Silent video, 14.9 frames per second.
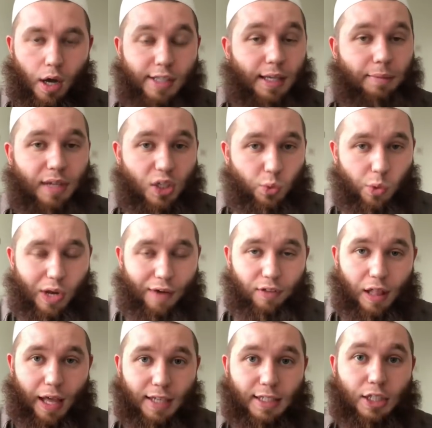Sometimes we would have
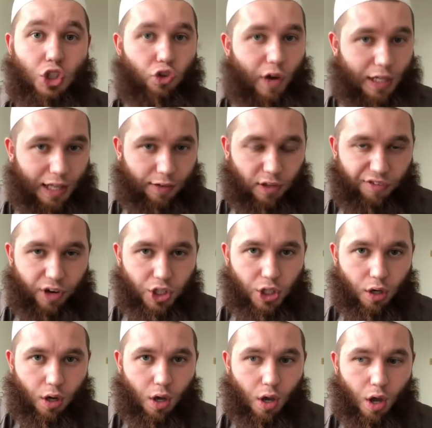classes directly at the fajr.